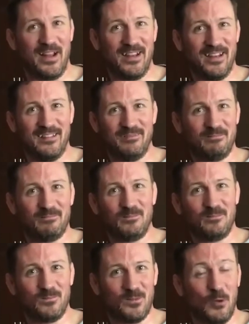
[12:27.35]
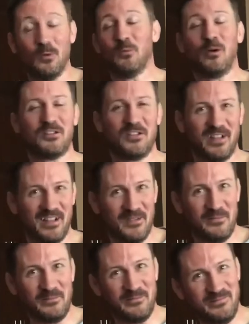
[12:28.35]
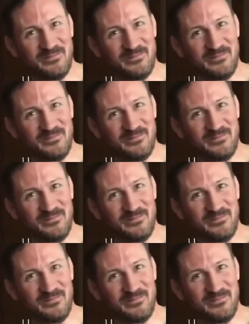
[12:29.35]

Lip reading: any gold watch I could give him.